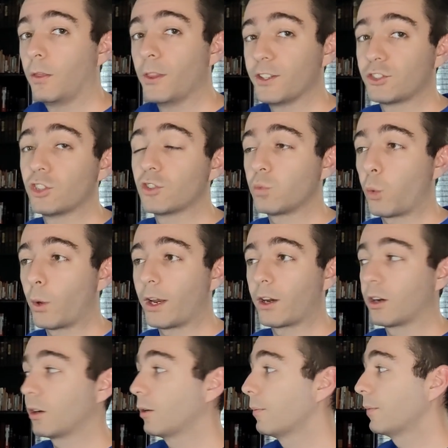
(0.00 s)
this is
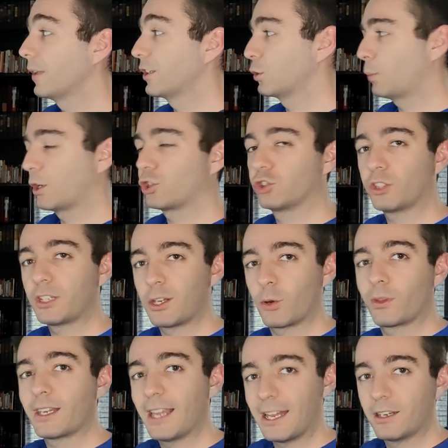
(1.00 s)
where, especially
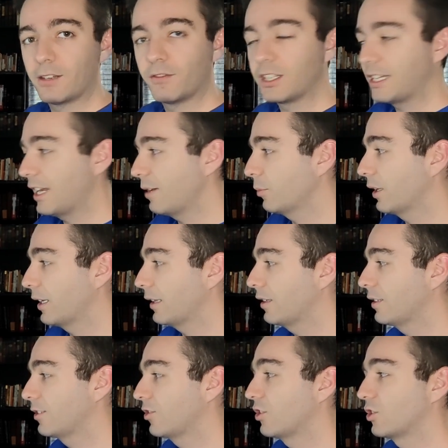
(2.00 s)
near the end of the game like
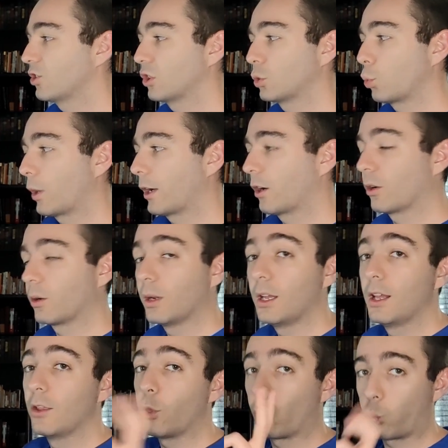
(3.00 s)
this is where
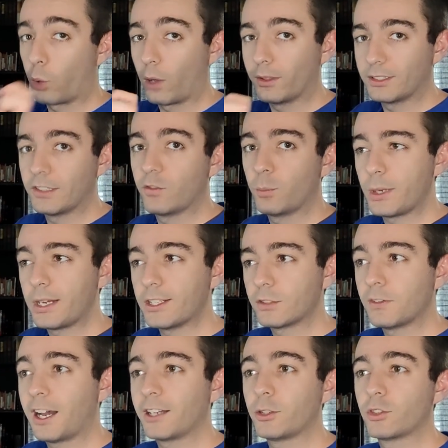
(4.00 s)
the relative
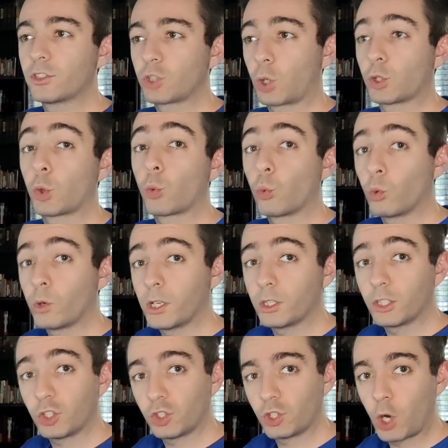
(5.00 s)
piece values start to
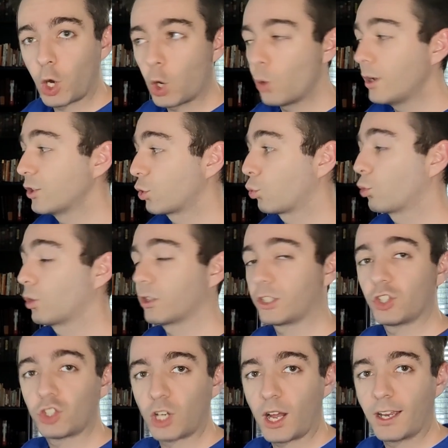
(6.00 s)
really show and to
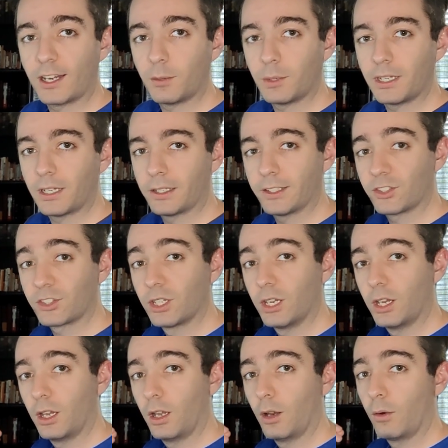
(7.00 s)
really shine. Because
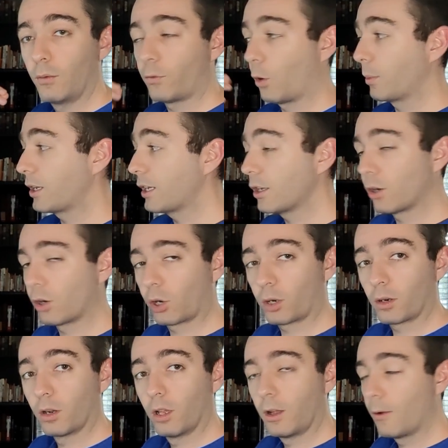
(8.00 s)
from
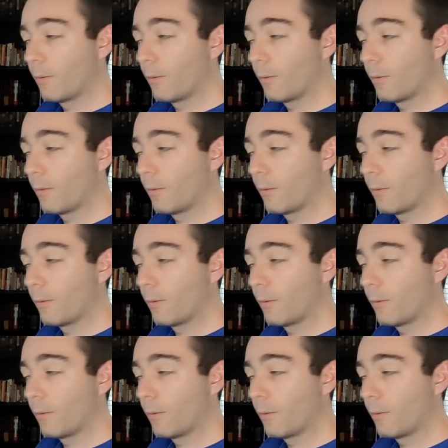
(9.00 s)
here,